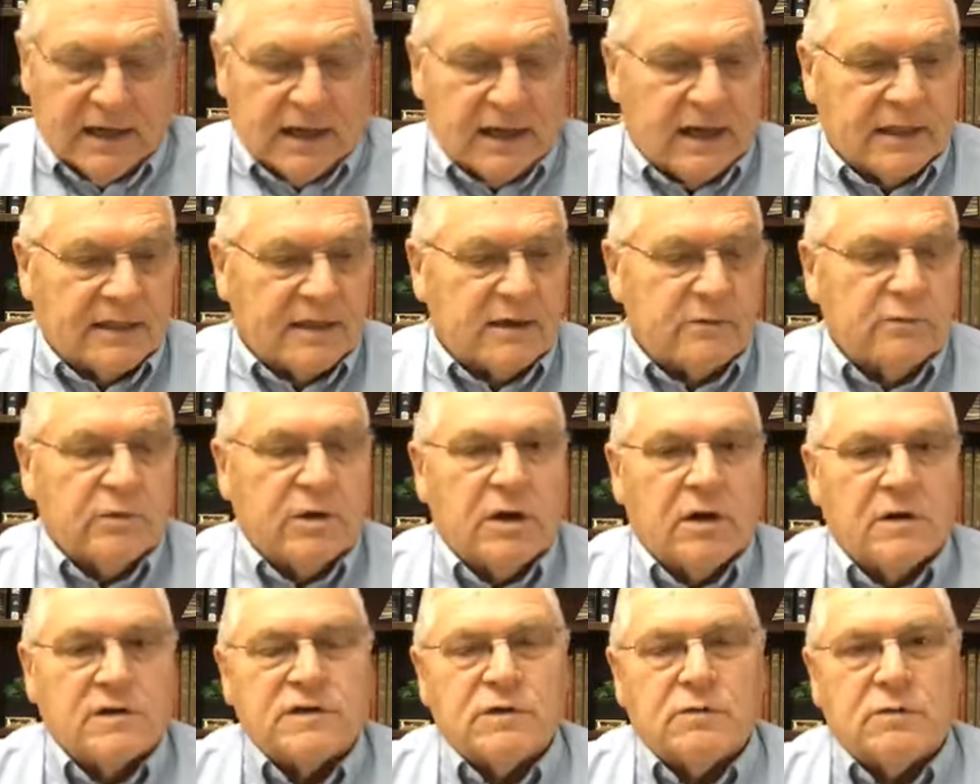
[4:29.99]
And then
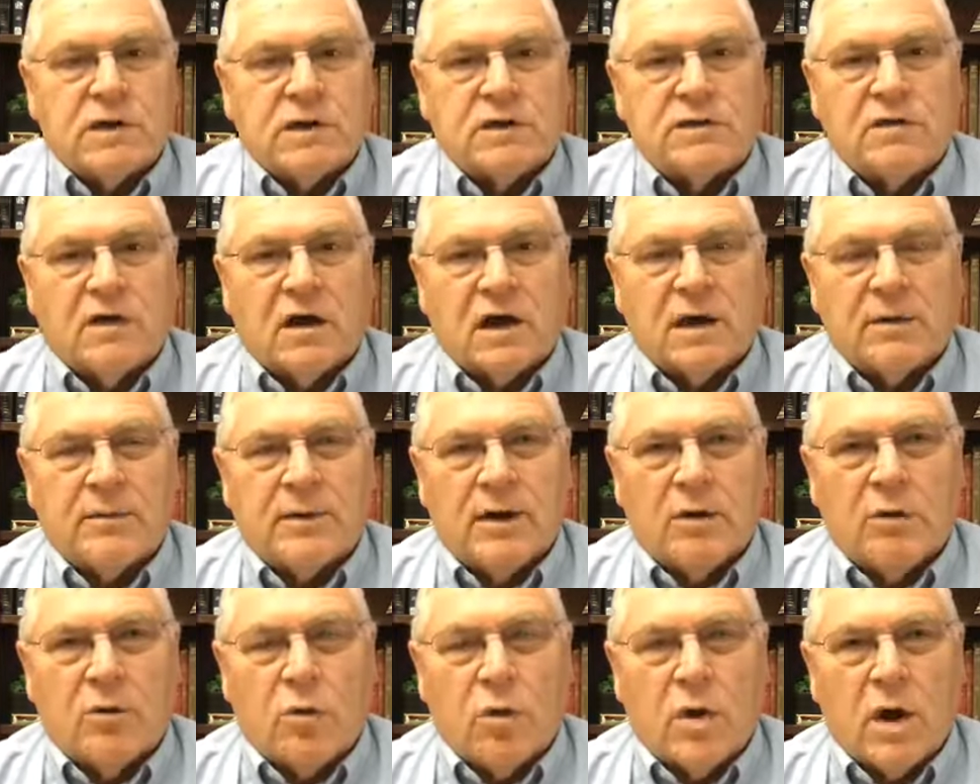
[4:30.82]
we also want to talk
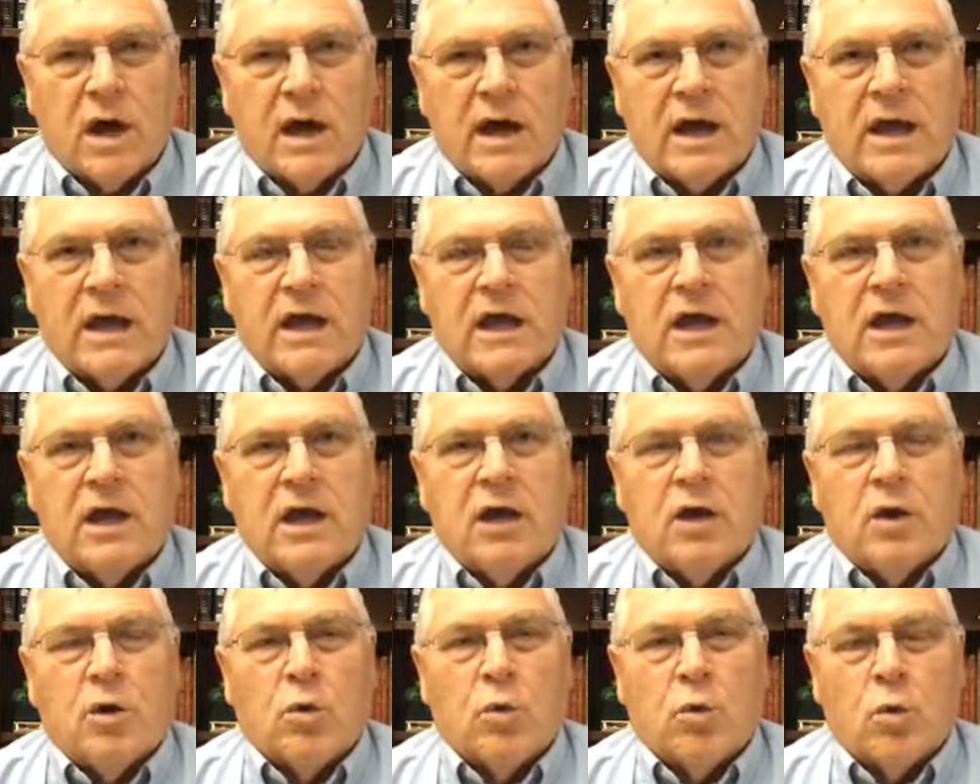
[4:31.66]
about why
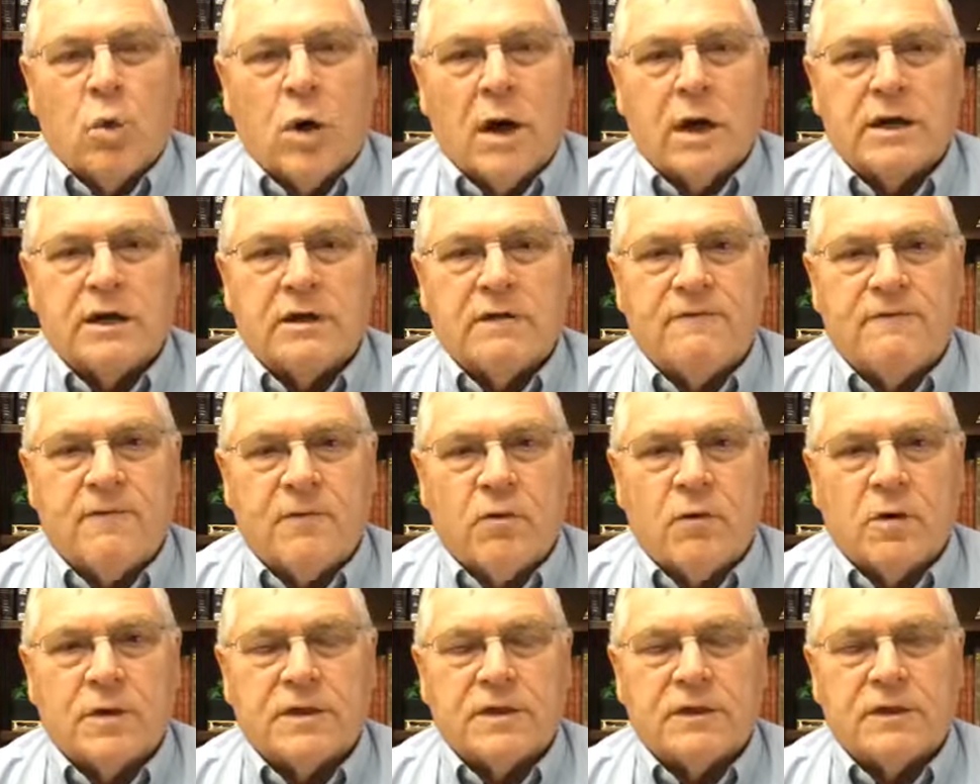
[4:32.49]

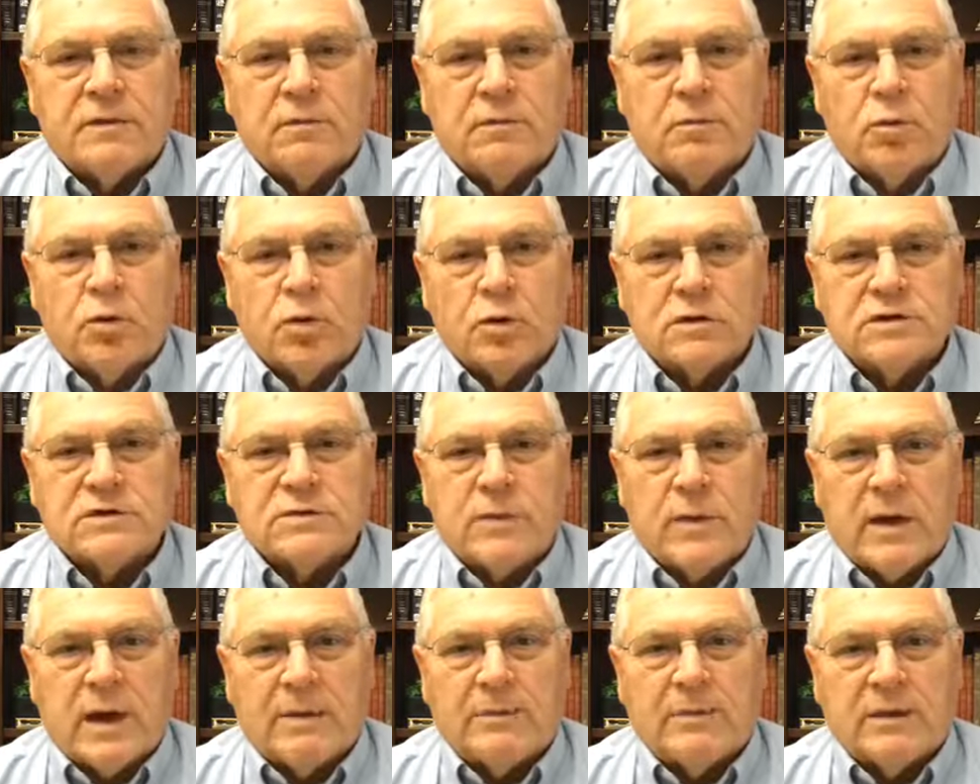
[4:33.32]
1/4 of the world's
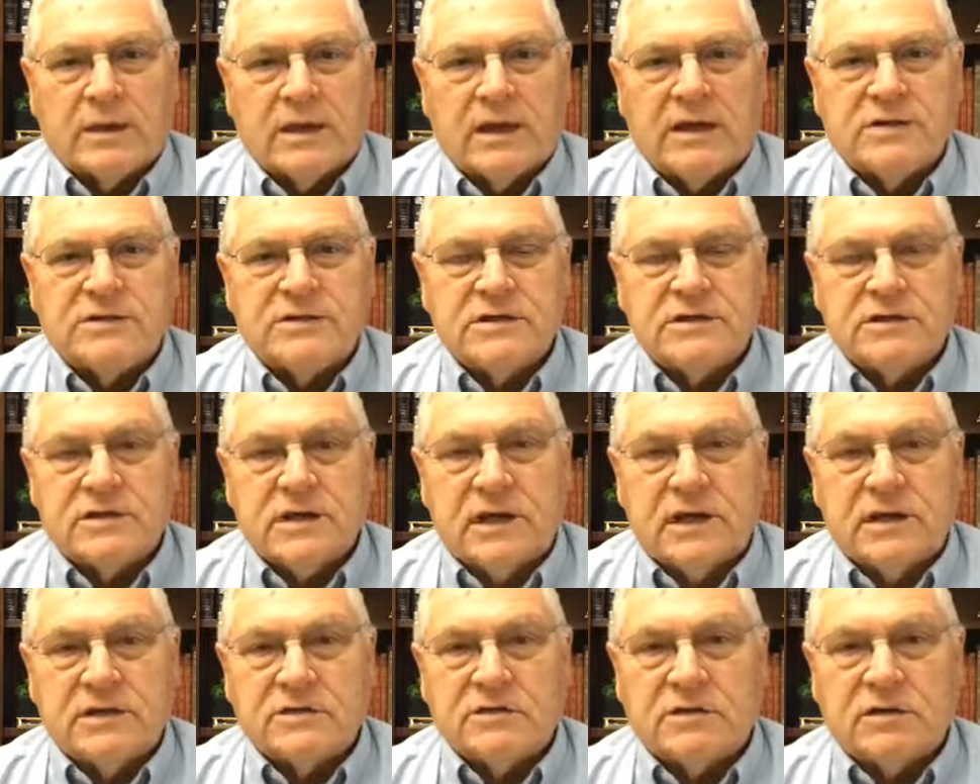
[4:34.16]
population
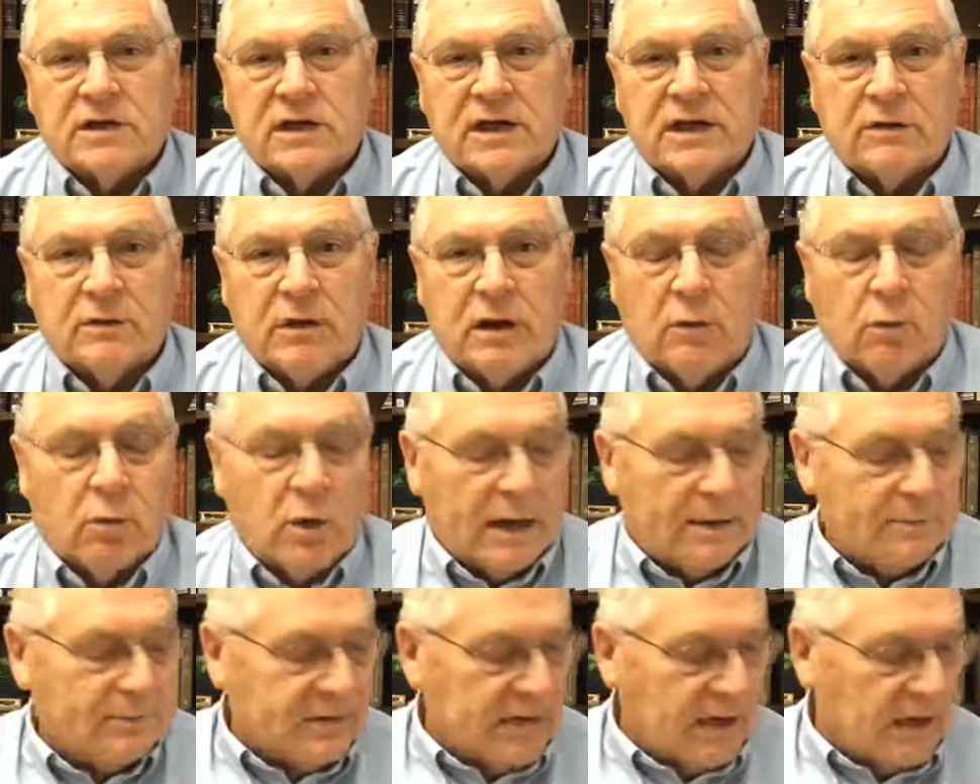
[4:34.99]
is going to get
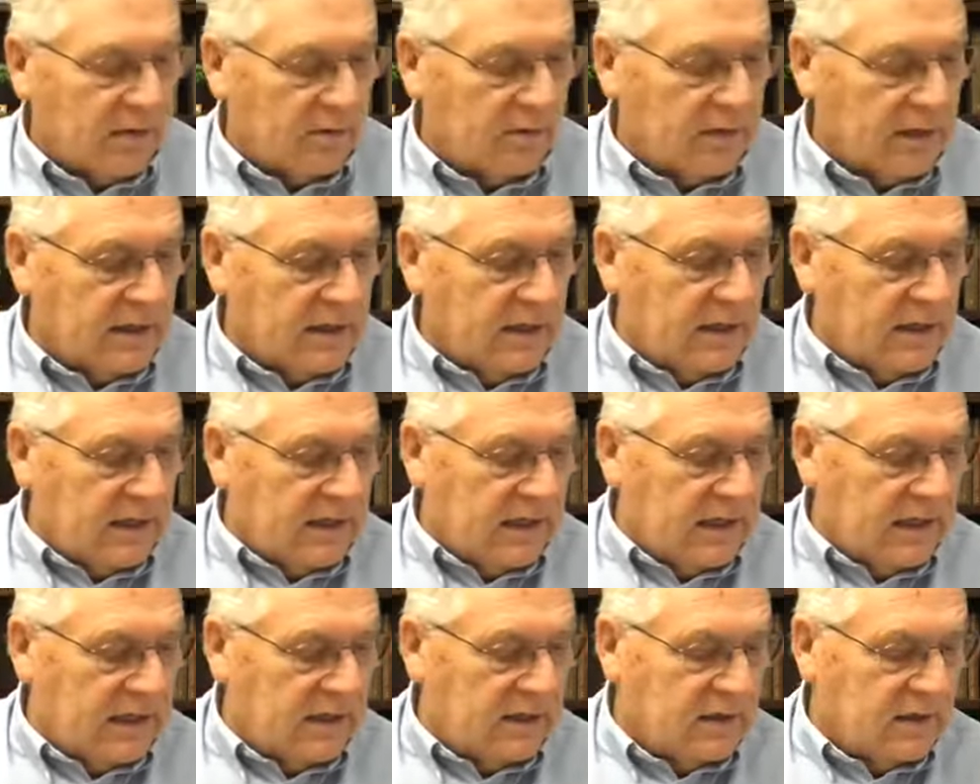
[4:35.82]
wiped out
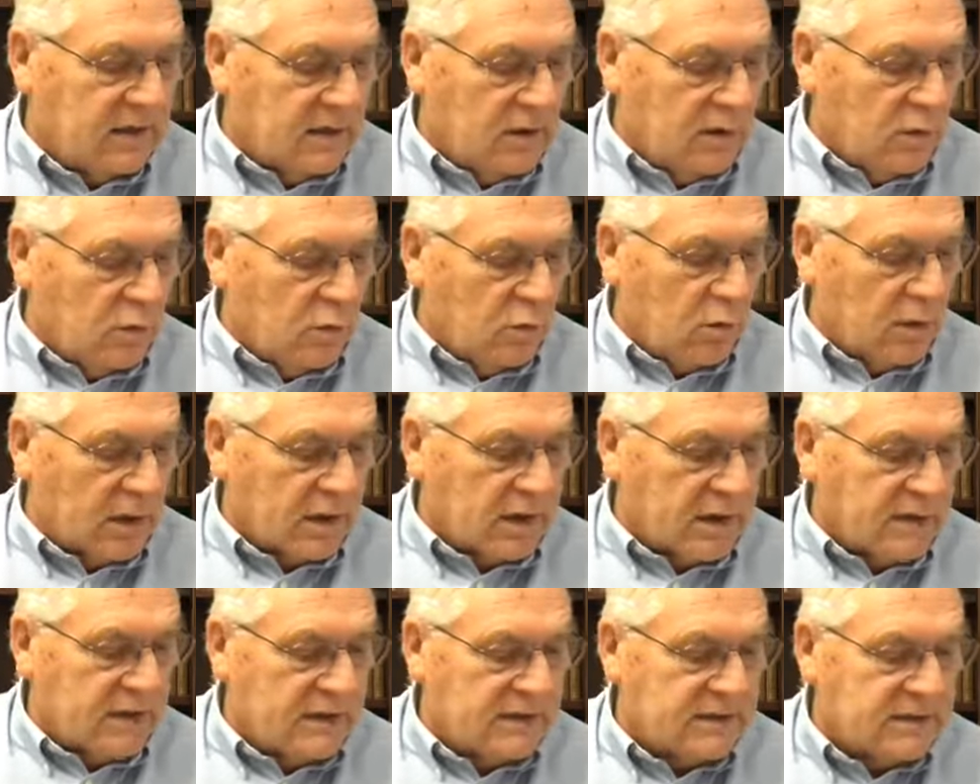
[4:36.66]
in one of
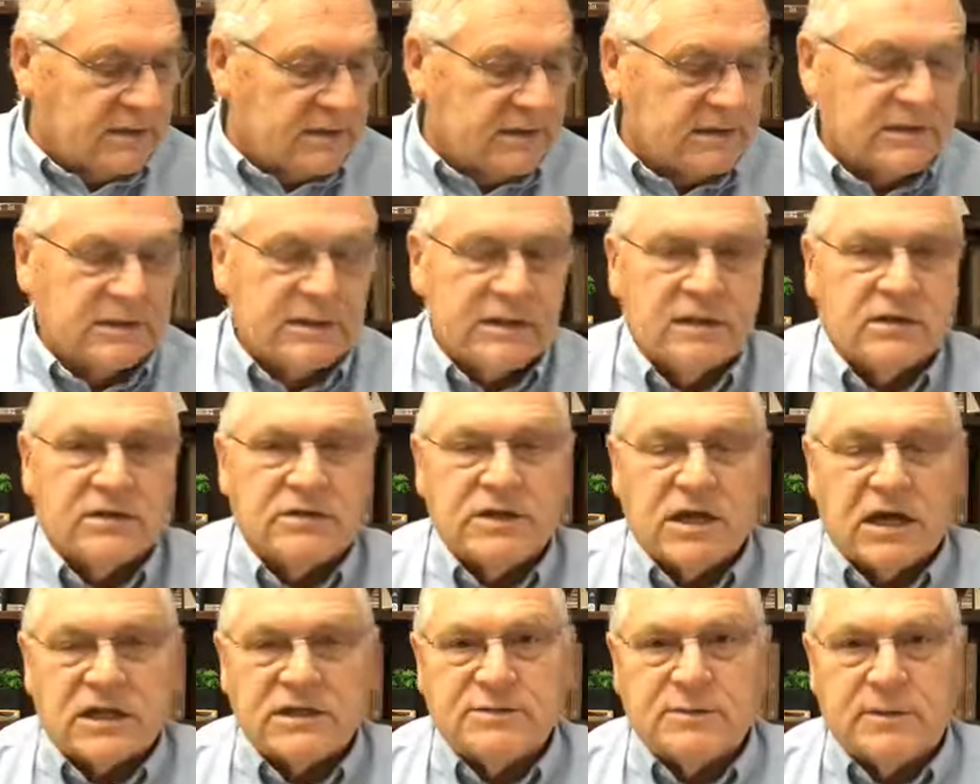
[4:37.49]
these seal
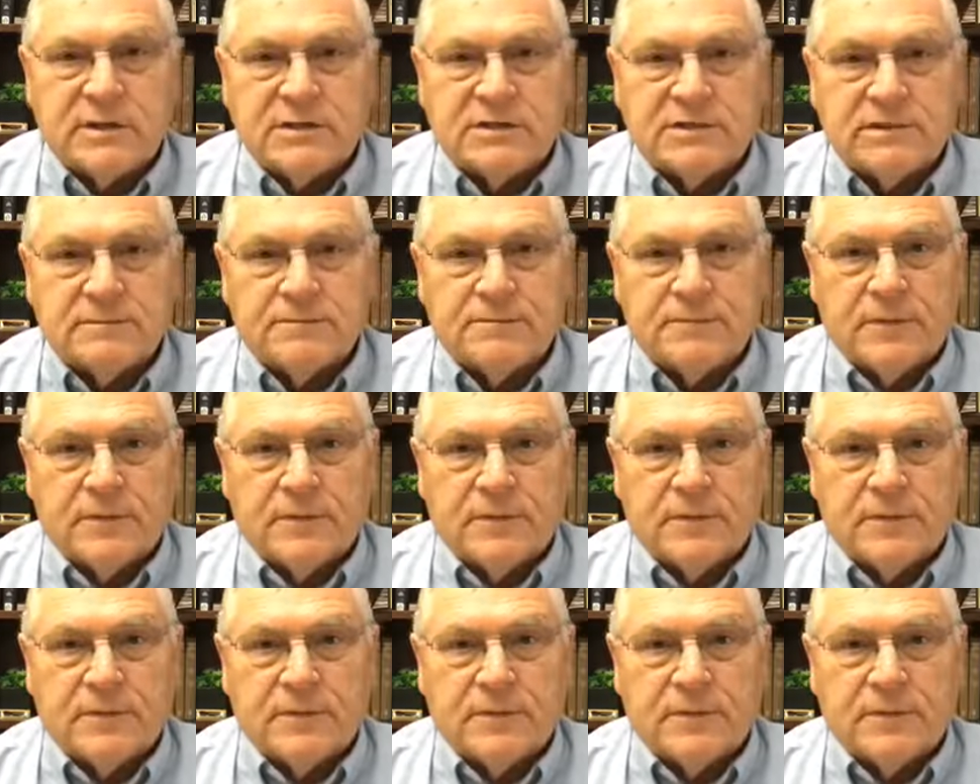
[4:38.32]
judgments.